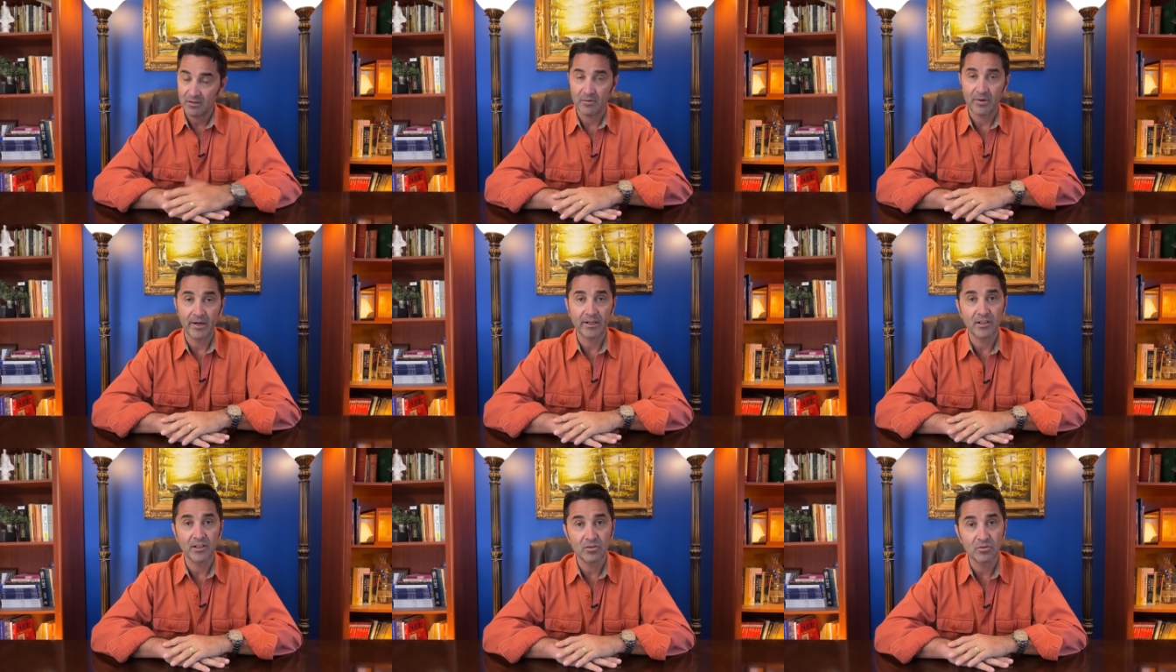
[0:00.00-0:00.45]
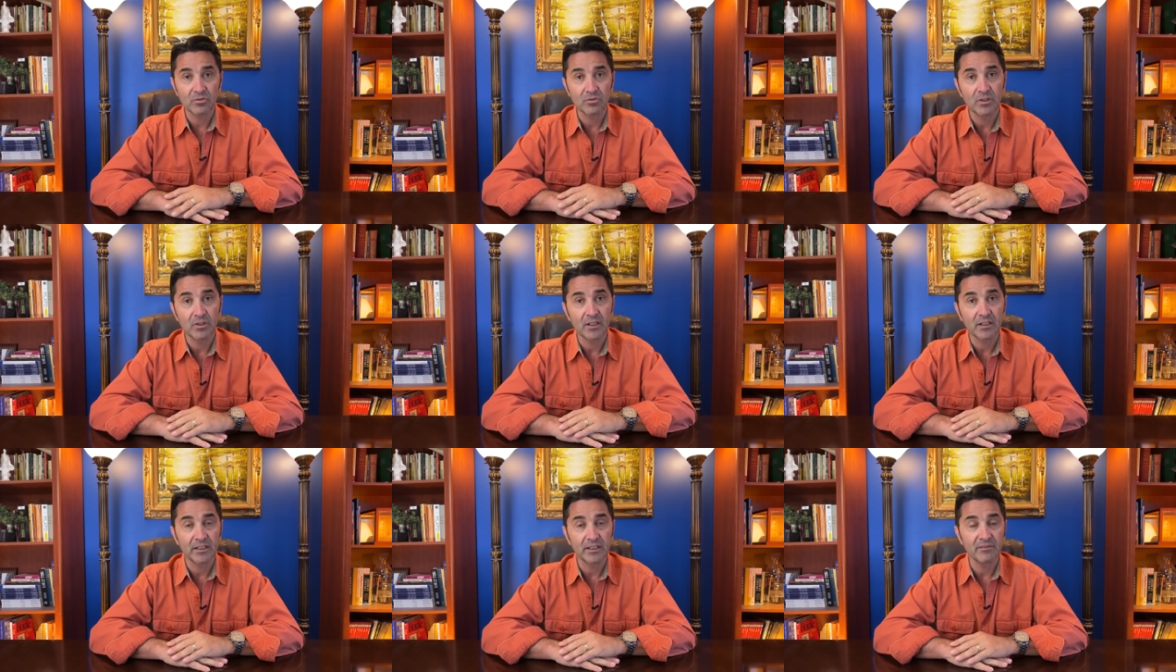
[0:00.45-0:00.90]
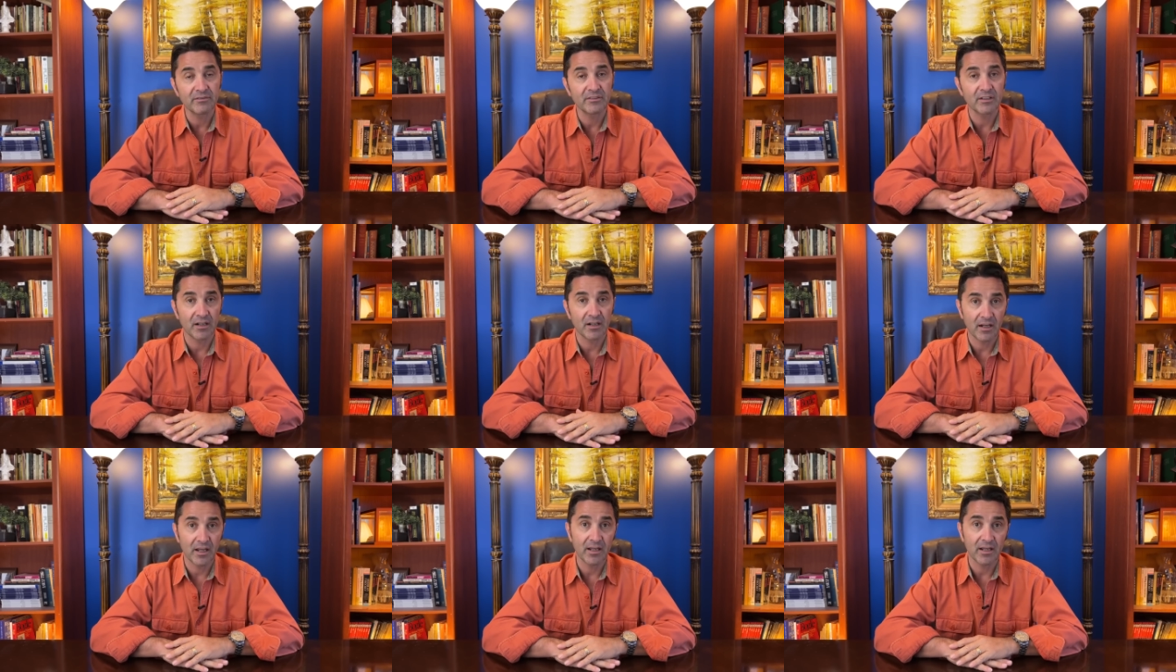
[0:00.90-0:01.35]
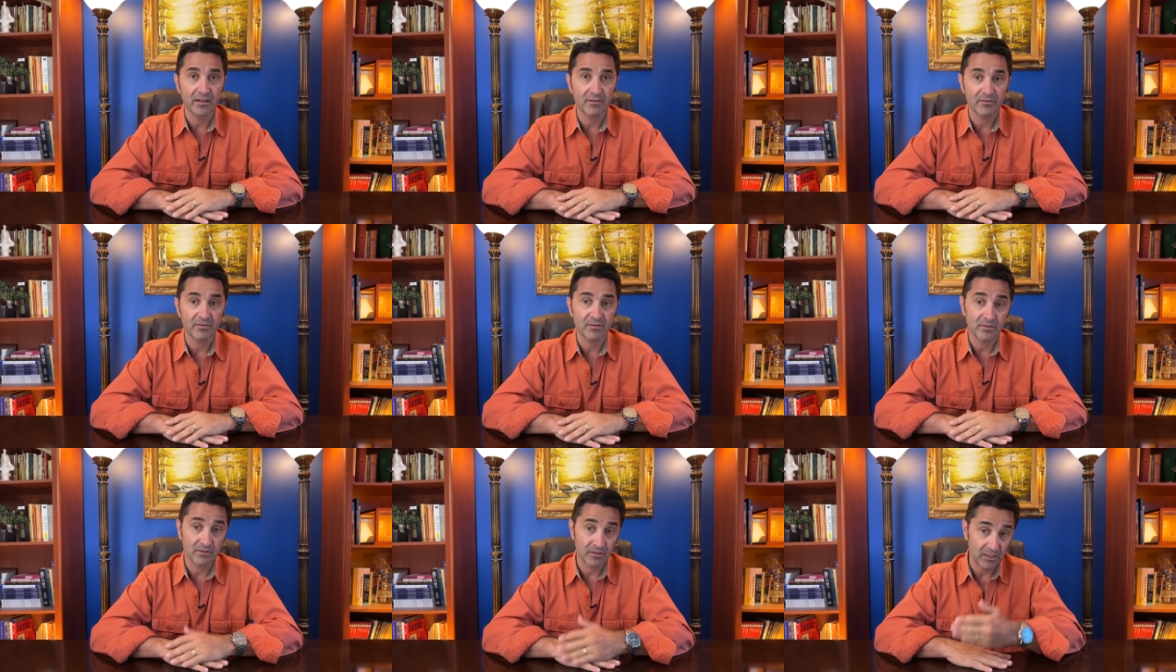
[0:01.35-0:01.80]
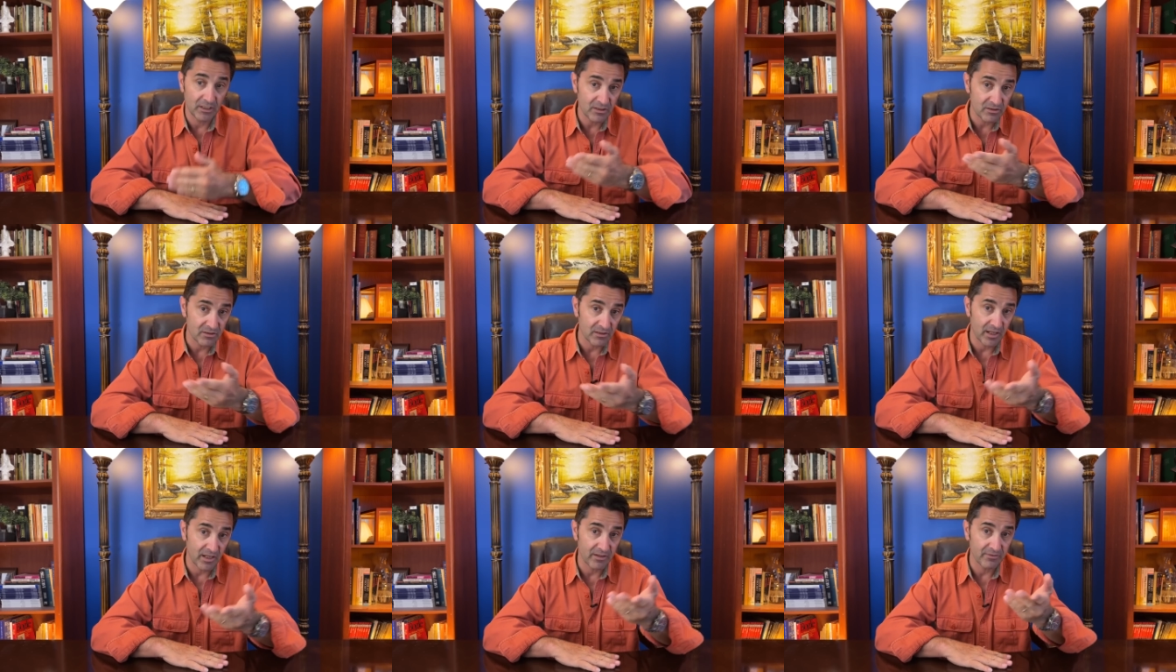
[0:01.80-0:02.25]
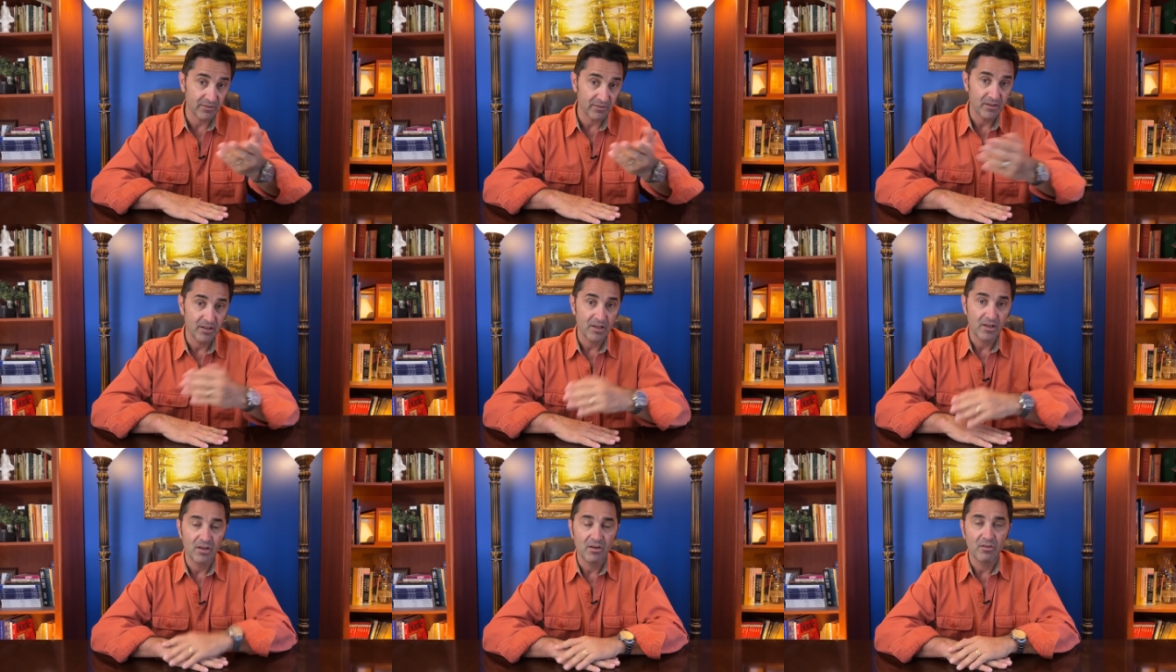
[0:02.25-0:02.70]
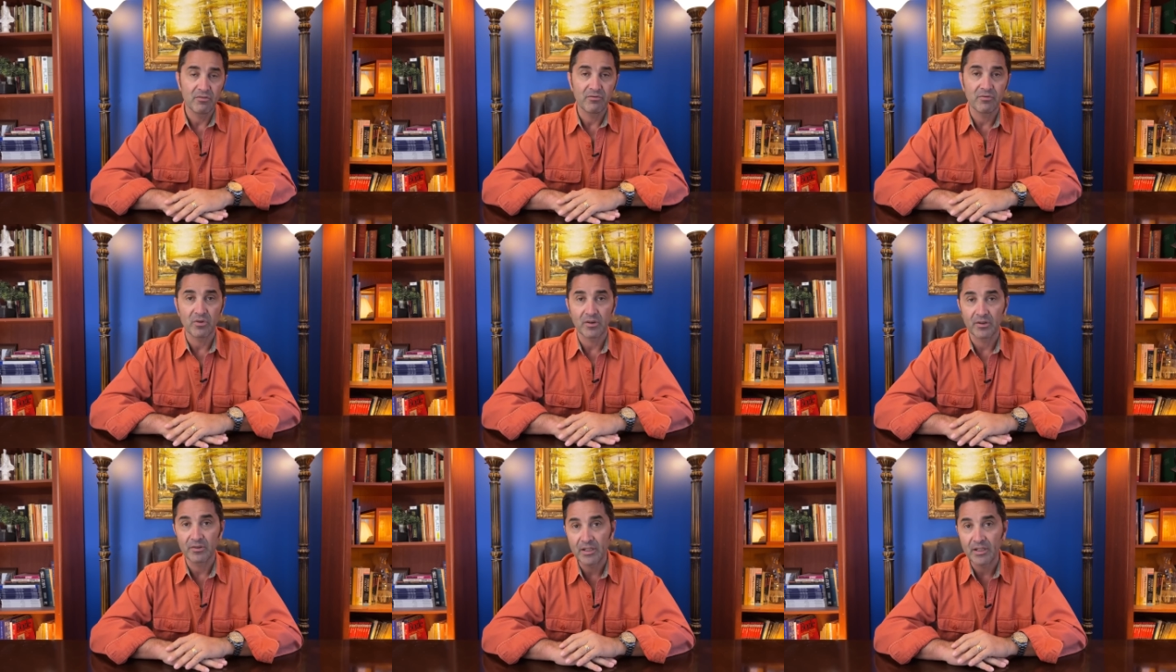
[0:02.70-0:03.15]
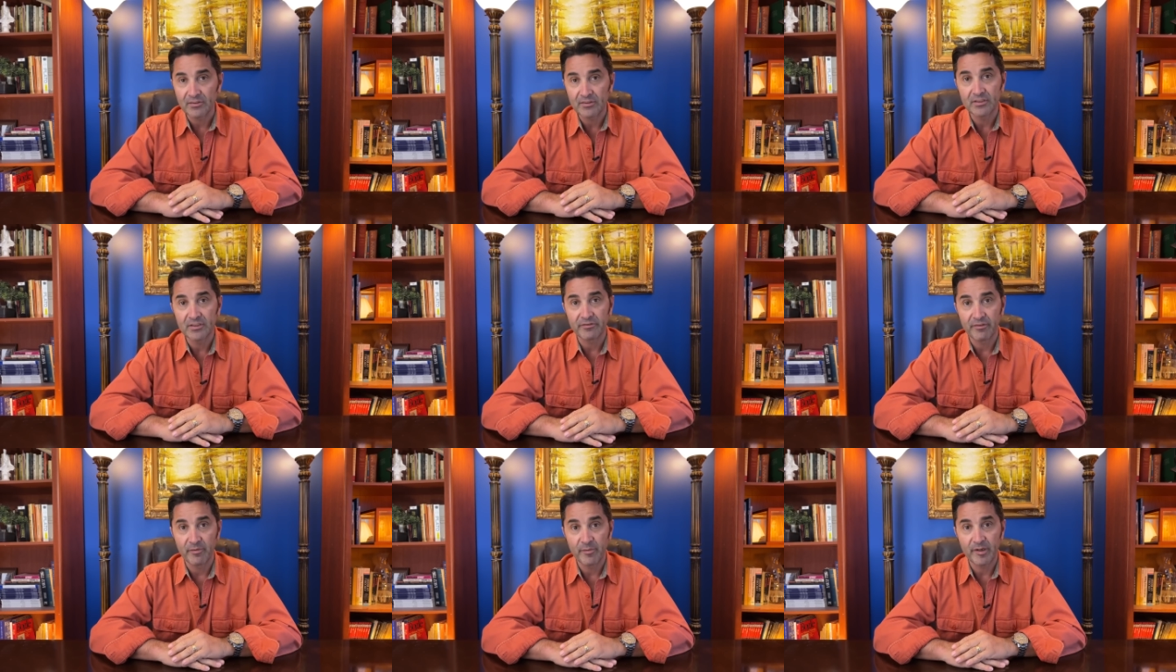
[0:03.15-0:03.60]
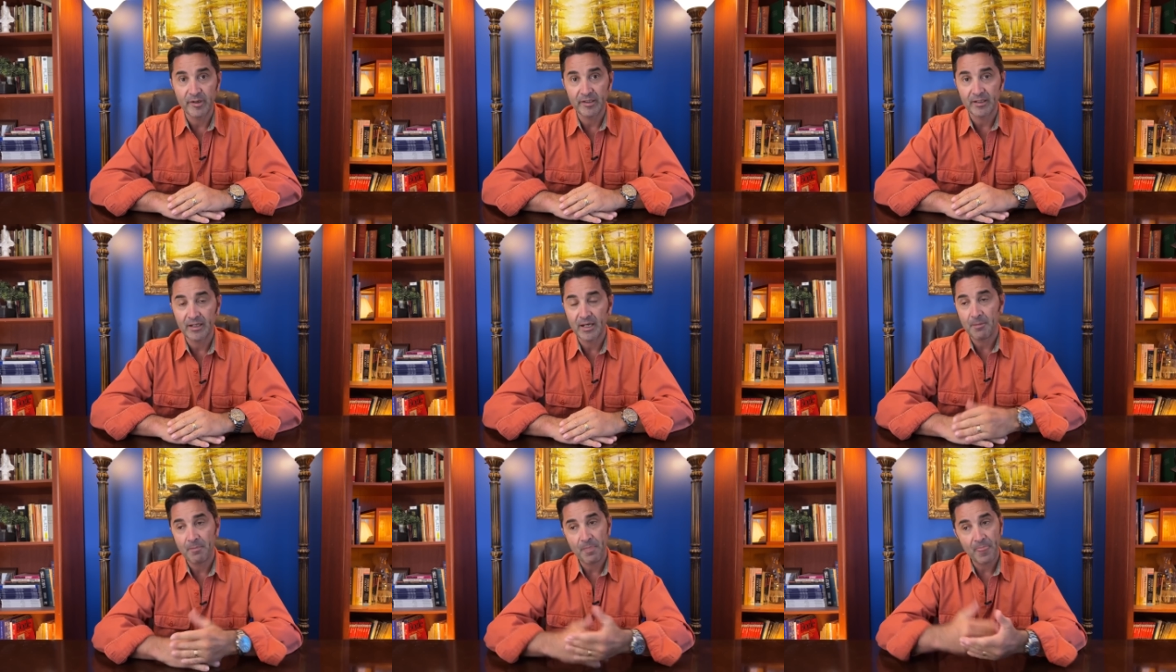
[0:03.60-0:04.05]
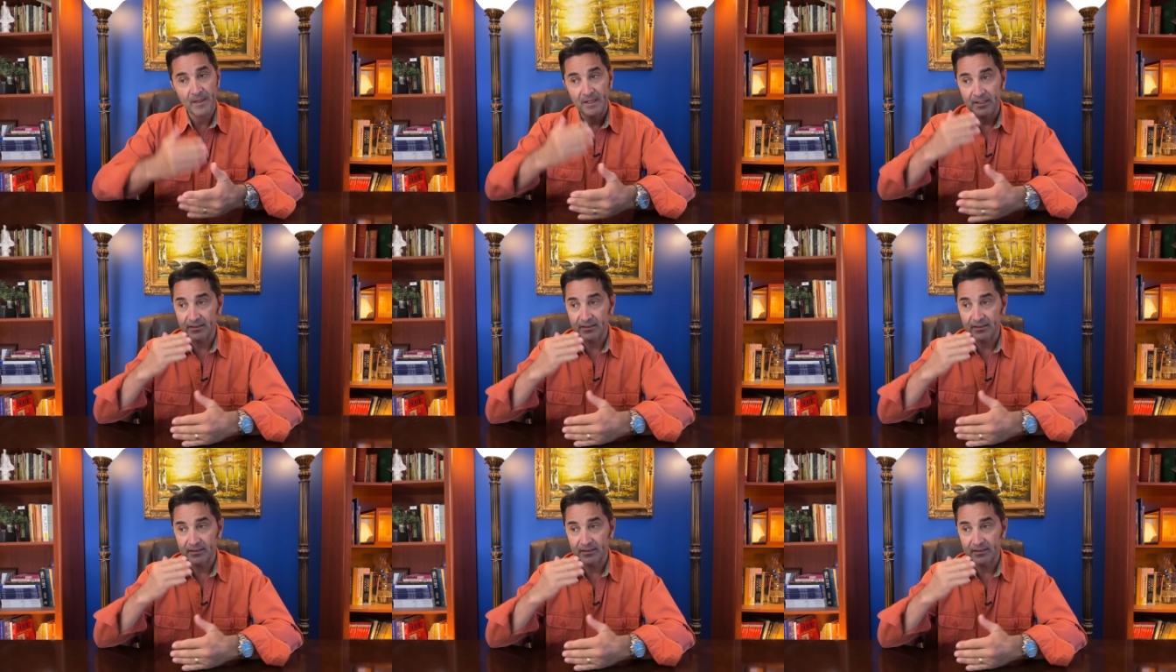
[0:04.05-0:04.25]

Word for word: ready to uh, give their lives, his life, for United States of America.